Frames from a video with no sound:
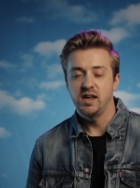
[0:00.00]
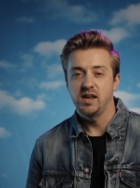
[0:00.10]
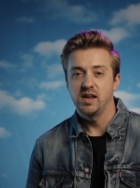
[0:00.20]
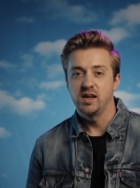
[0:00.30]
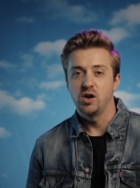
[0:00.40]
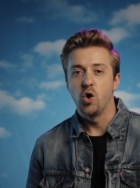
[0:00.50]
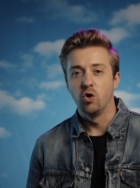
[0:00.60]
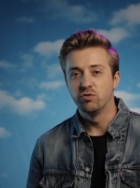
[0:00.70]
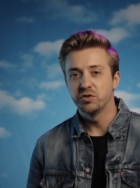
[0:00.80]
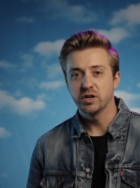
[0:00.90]
a
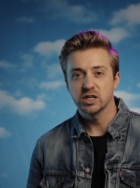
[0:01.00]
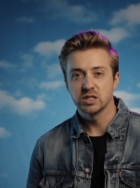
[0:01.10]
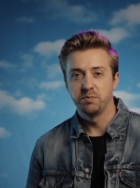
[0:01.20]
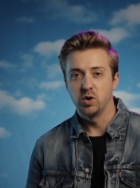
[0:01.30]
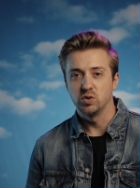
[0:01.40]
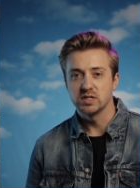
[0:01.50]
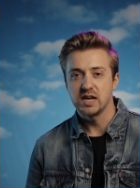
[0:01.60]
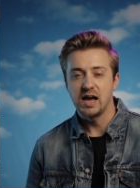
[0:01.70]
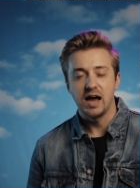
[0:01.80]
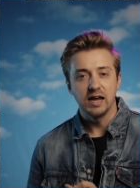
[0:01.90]
overexposed
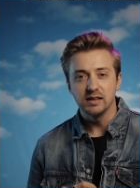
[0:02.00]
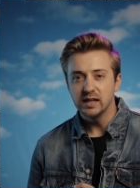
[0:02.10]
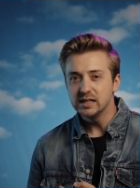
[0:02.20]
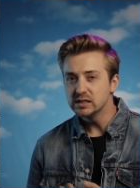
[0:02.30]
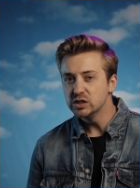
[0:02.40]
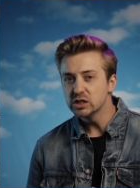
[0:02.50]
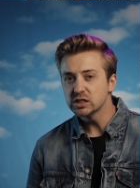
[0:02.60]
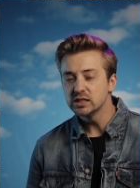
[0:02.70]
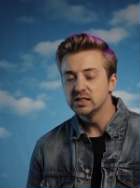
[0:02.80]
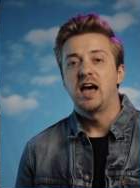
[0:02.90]
highlight look.
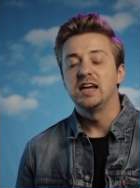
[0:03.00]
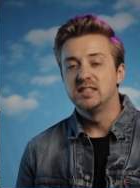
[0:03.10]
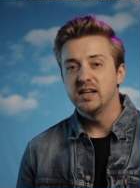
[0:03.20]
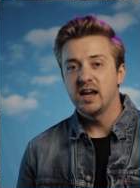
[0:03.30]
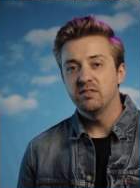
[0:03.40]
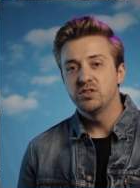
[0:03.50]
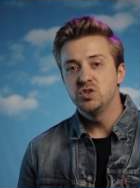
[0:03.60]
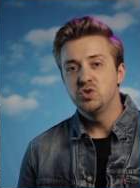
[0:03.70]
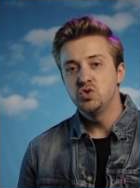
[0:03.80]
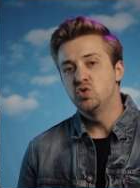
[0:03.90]
I did have
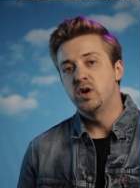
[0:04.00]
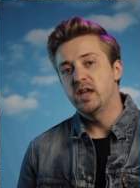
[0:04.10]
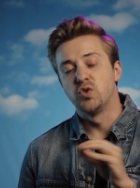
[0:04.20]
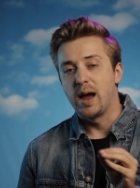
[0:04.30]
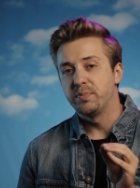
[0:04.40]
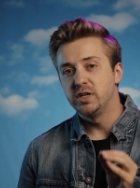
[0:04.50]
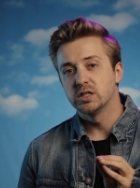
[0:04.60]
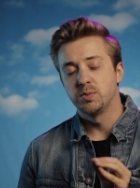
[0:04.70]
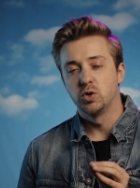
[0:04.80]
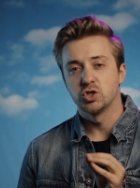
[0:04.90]
to drop the
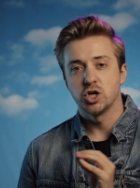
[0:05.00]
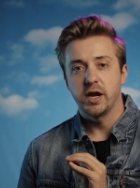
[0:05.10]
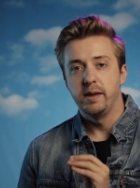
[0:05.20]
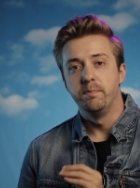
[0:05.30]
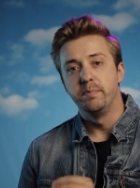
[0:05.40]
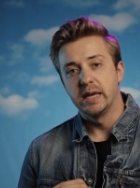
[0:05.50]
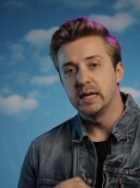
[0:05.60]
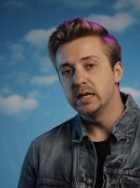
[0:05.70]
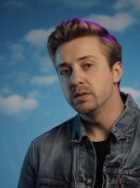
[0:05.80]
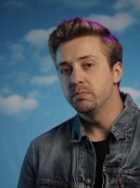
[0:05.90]
exposure a bit
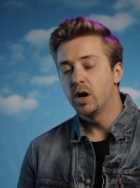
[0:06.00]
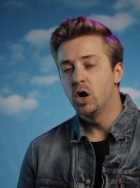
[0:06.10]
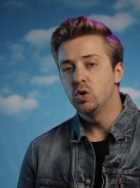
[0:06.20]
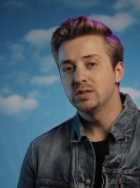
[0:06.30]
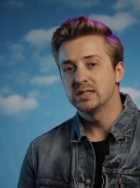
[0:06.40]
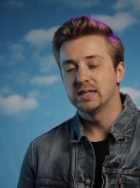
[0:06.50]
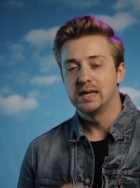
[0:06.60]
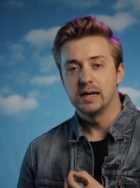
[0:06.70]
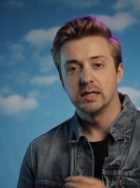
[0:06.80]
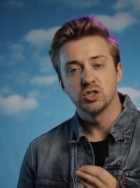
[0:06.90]
in post to
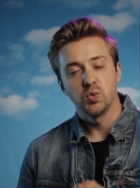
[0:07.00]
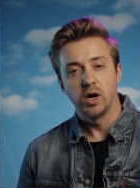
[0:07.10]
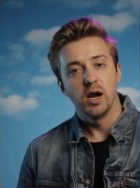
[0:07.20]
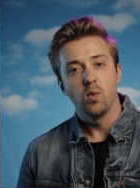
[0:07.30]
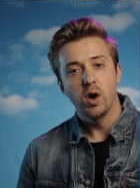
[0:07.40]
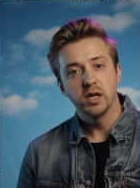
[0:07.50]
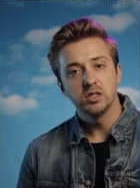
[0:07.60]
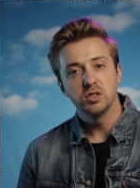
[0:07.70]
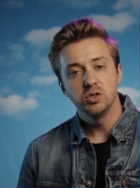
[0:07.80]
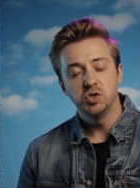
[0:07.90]
get it to where I wanted
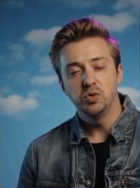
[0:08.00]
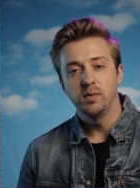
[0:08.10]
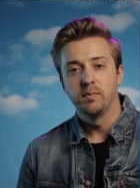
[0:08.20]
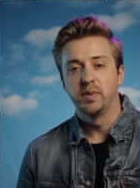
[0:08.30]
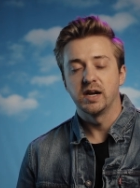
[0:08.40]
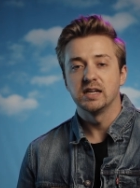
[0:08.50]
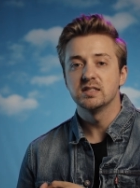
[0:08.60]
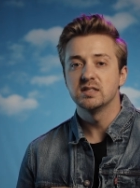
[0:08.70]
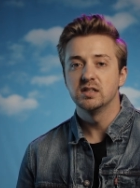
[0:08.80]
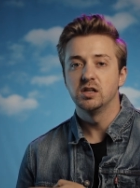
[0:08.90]
to, but I
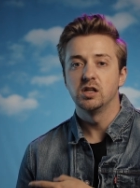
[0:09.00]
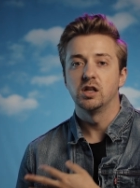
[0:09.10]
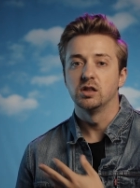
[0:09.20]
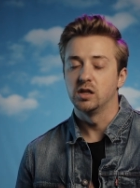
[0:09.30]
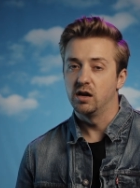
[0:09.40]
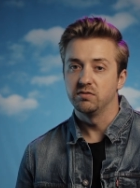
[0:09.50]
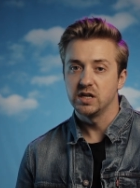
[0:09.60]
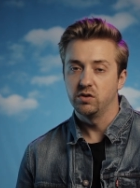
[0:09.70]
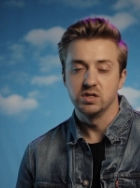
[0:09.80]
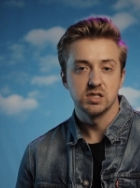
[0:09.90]
still loved
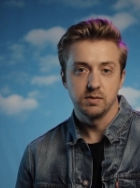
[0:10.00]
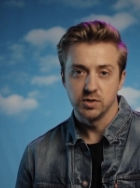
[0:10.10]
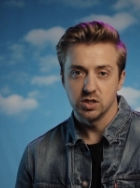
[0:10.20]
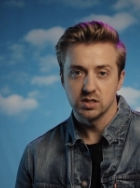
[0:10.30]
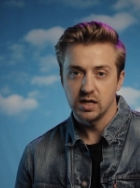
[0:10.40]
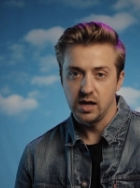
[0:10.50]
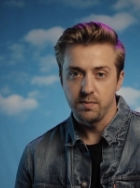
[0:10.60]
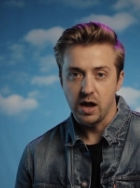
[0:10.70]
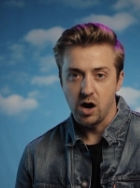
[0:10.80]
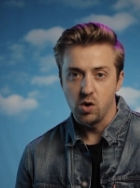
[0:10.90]
how these images
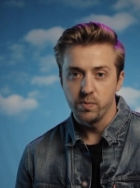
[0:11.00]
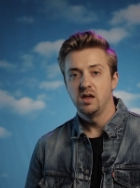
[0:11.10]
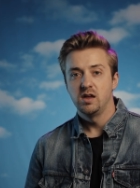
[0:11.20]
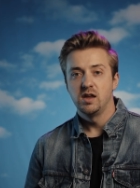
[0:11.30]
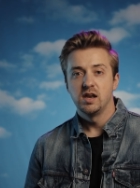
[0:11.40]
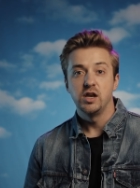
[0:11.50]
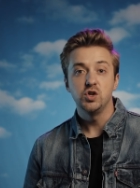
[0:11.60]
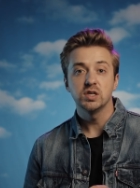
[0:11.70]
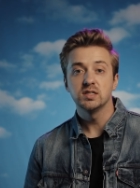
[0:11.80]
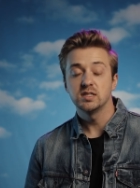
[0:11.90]
came out. Now you
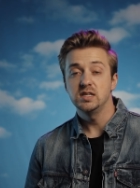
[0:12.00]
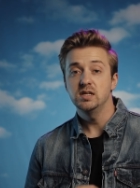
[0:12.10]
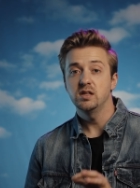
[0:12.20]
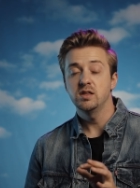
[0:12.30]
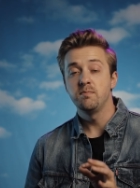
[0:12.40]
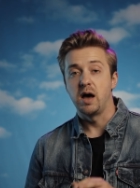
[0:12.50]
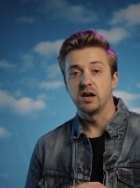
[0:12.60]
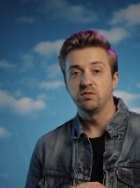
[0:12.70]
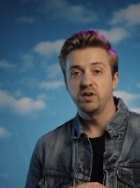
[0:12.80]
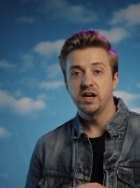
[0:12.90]
can see the
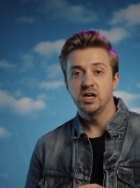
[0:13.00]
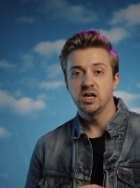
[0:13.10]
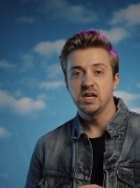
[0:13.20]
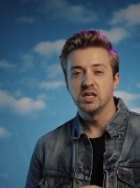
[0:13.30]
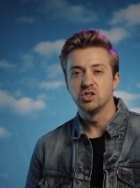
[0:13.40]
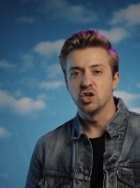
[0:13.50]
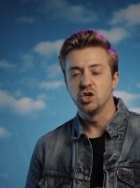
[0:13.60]
modifier is